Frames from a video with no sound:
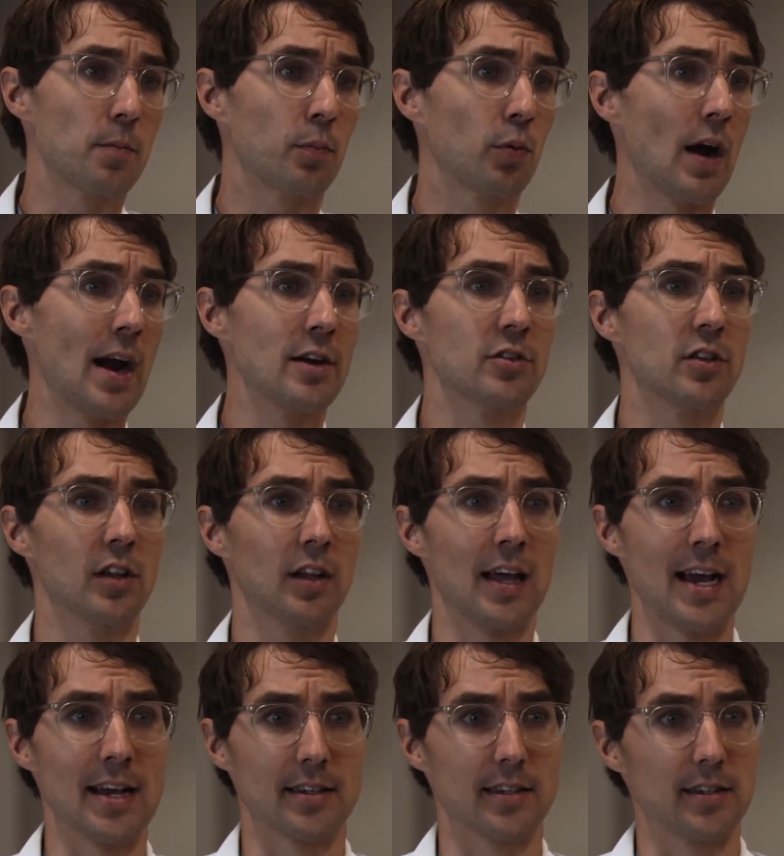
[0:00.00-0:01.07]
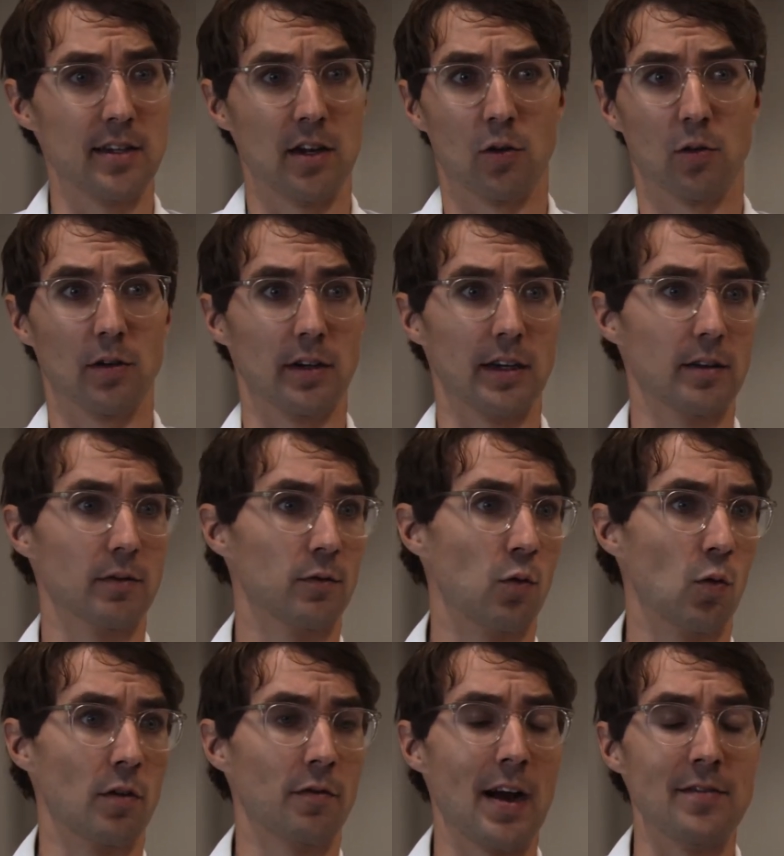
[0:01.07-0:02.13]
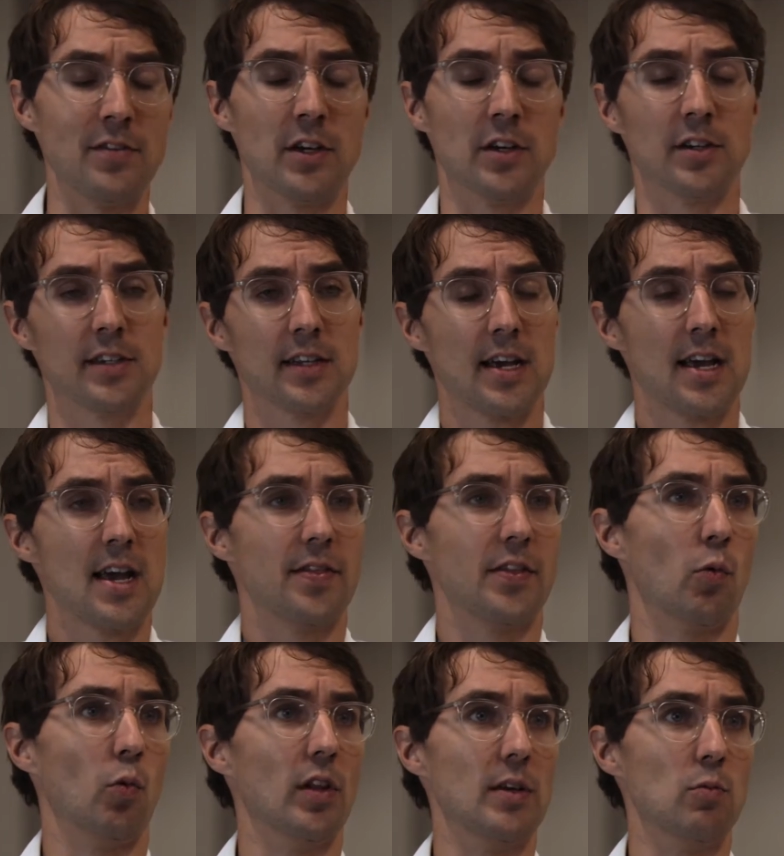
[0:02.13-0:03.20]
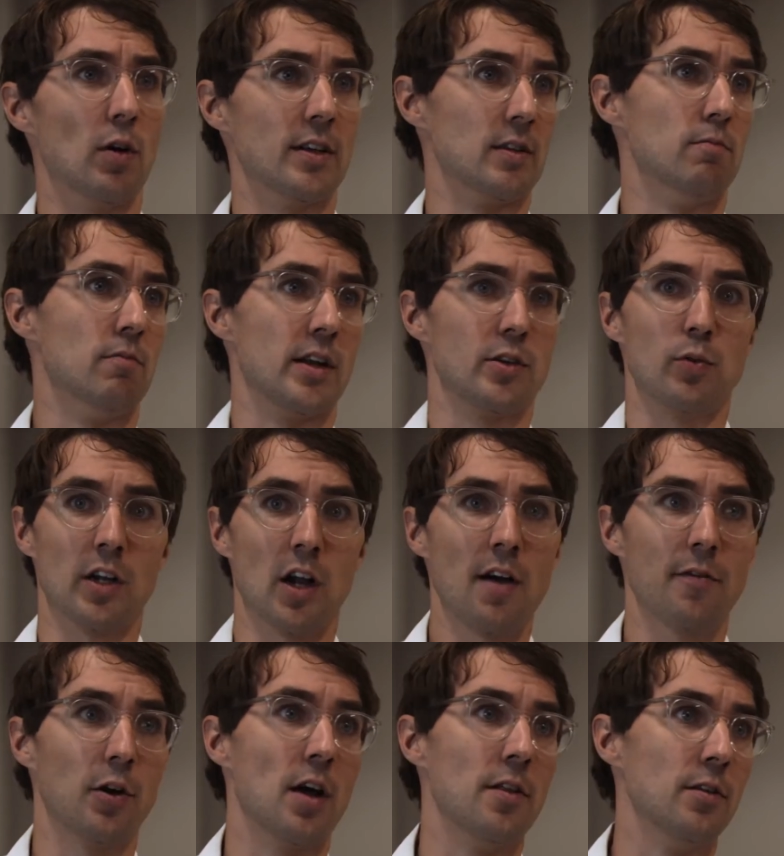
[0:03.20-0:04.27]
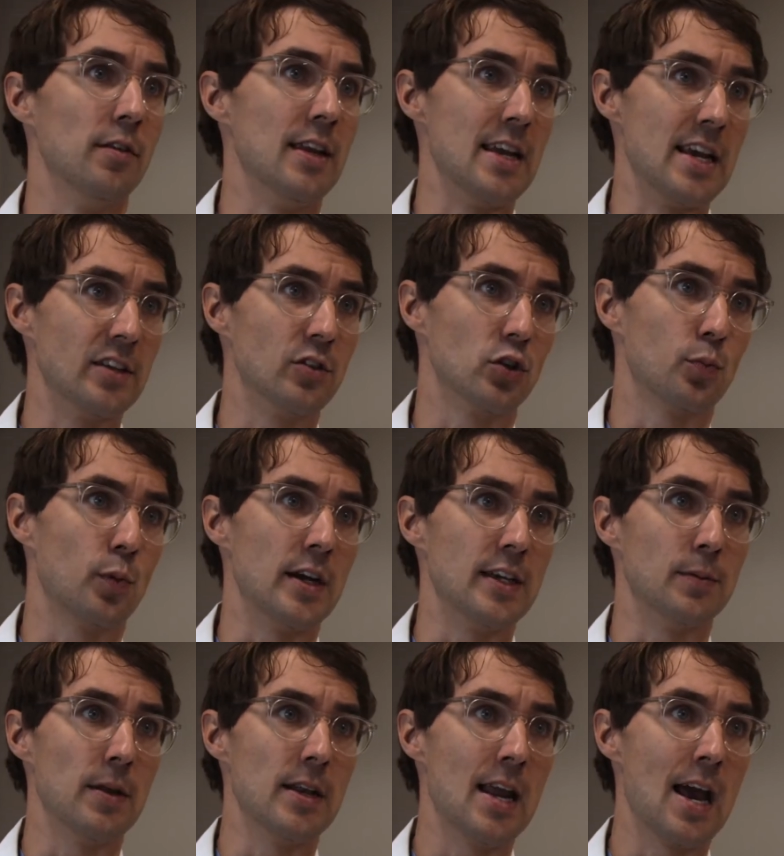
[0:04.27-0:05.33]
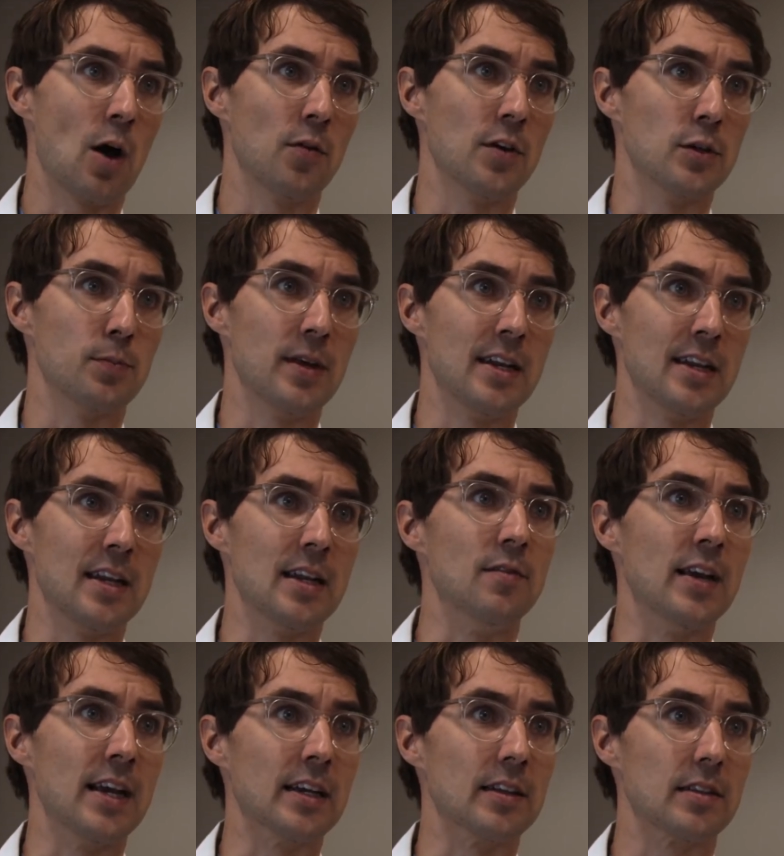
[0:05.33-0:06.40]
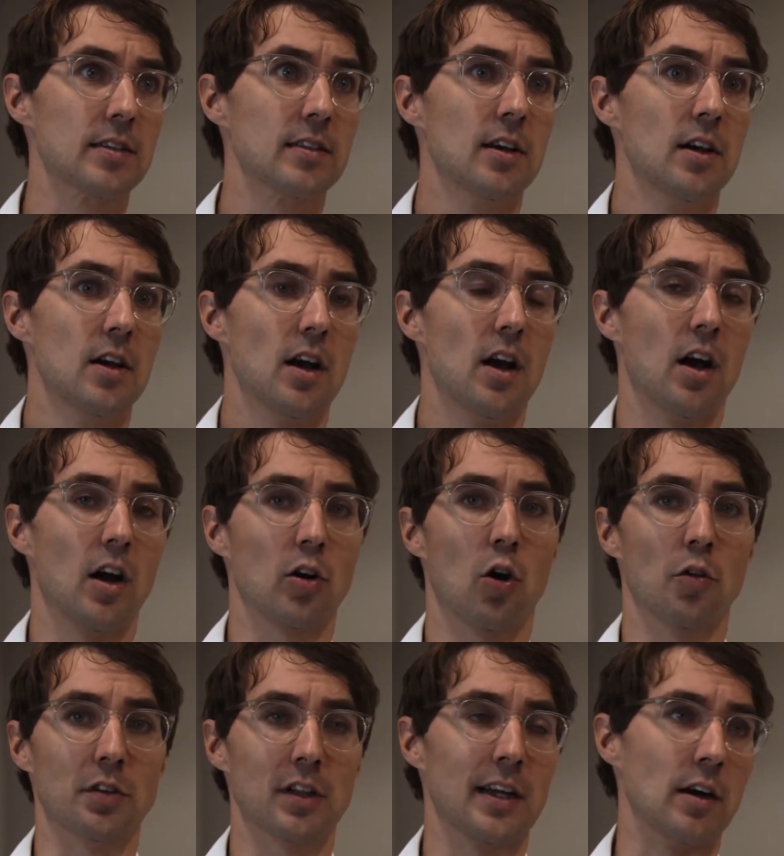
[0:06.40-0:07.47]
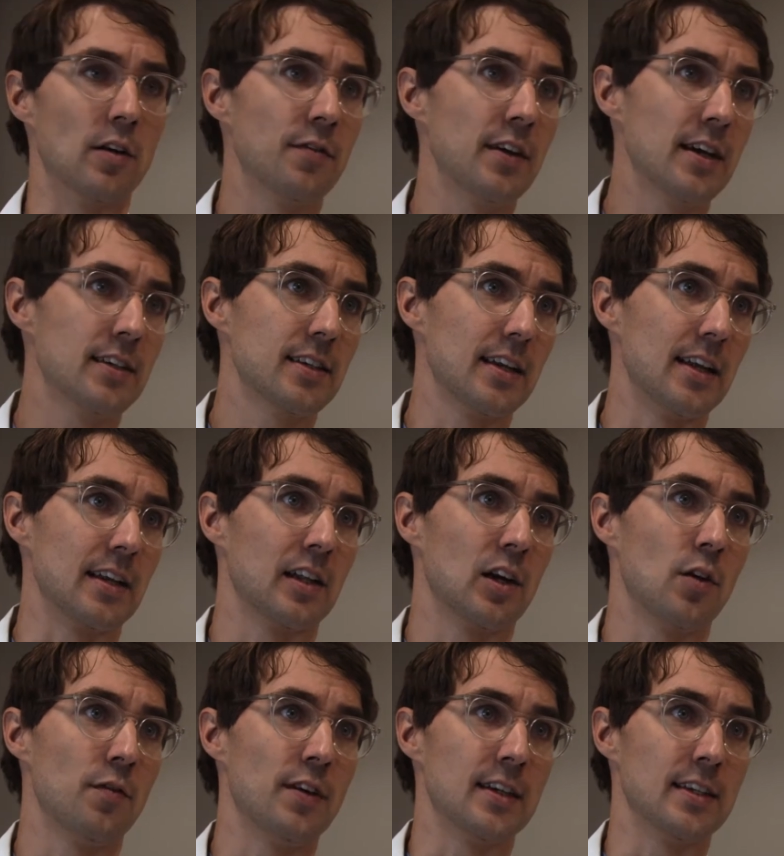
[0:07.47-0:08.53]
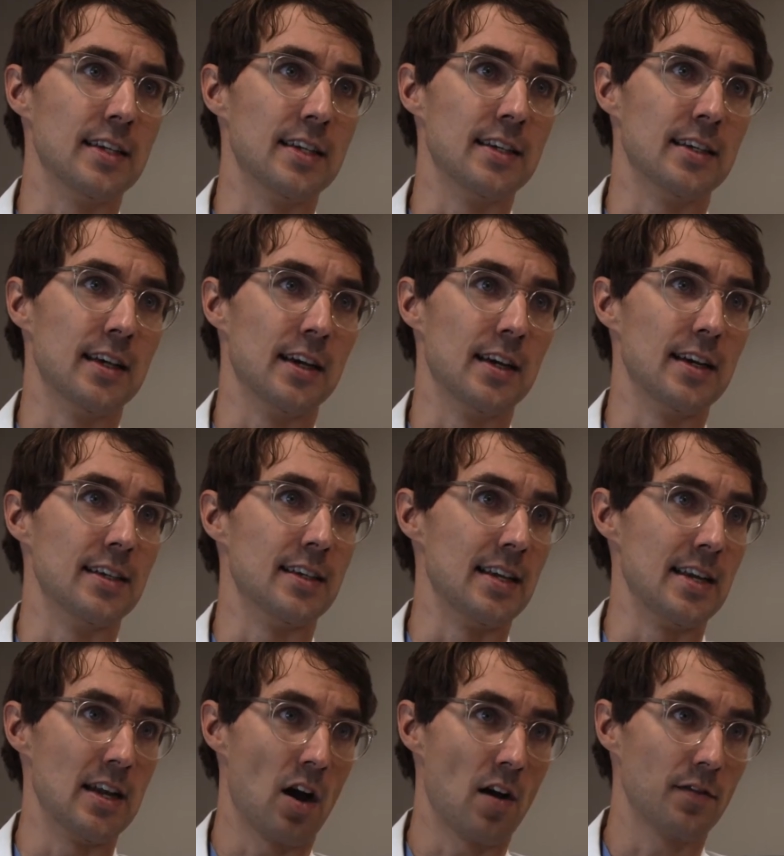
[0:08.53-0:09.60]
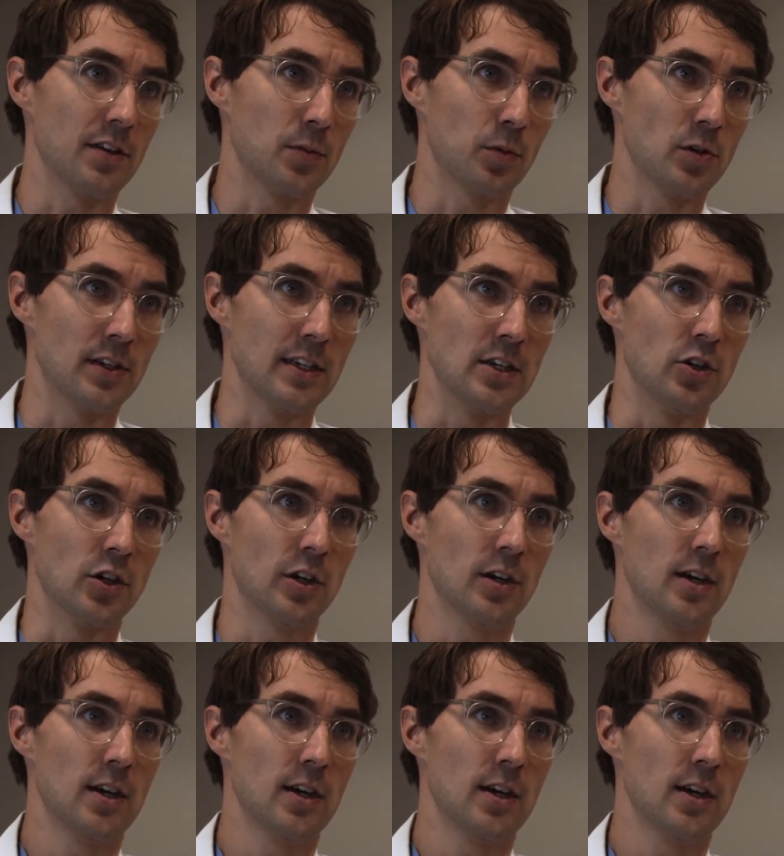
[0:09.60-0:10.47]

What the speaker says: prior to the last 4 or 5 years, there really wasn't much we could offer other than nasal sprays. But now there's been an advance called Clarifix, and Clarifix is an in-office procedure